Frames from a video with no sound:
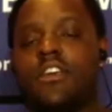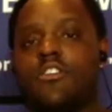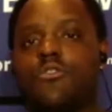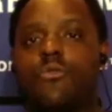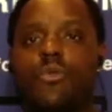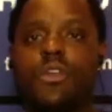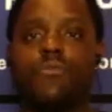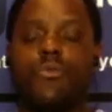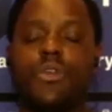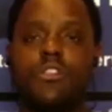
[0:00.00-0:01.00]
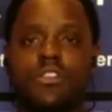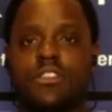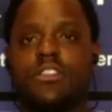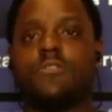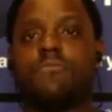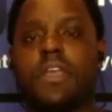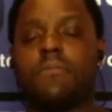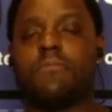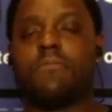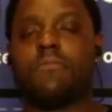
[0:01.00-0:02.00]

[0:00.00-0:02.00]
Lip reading: You know, when we looked at this pain